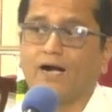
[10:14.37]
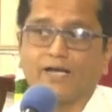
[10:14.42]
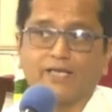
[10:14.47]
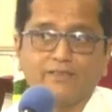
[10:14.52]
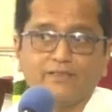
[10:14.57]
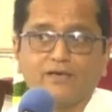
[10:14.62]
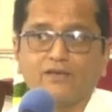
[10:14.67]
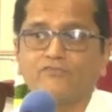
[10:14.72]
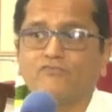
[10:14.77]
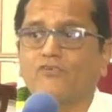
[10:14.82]

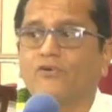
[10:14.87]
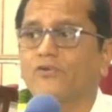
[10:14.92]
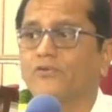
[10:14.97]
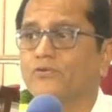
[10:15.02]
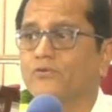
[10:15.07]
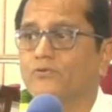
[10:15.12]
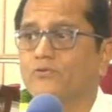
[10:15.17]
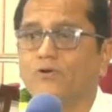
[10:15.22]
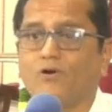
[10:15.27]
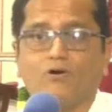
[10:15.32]
either for
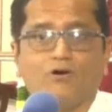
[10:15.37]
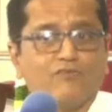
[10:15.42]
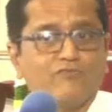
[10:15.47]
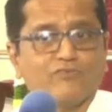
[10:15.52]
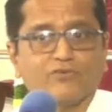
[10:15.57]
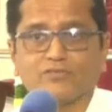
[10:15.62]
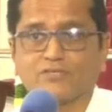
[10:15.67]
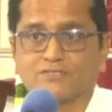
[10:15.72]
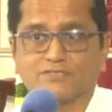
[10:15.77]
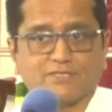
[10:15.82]
you or
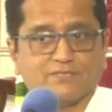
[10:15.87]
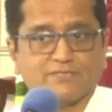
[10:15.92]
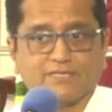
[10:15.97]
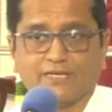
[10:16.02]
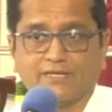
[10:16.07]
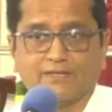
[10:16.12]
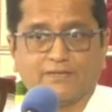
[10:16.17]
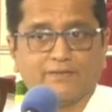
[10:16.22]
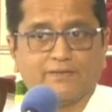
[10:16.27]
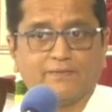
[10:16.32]
for the
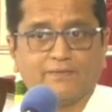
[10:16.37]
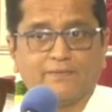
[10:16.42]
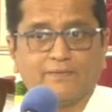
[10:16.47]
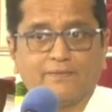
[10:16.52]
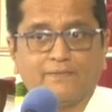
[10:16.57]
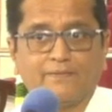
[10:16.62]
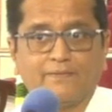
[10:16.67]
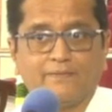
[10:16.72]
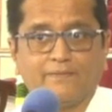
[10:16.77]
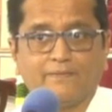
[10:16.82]
society.
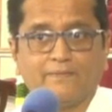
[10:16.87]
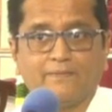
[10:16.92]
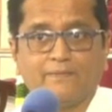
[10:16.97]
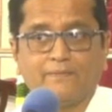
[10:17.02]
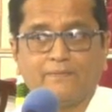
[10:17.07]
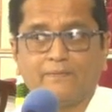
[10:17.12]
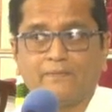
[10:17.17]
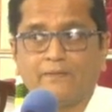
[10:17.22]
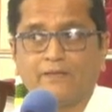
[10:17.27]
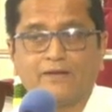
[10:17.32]

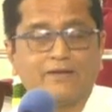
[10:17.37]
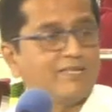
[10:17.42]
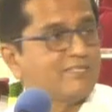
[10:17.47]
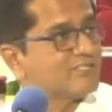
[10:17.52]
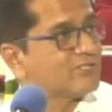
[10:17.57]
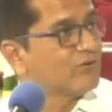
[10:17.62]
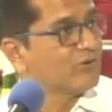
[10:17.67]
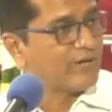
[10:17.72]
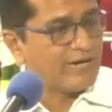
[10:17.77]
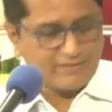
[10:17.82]

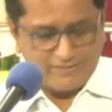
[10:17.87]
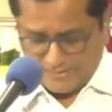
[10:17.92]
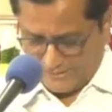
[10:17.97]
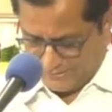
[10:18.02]
Let's look at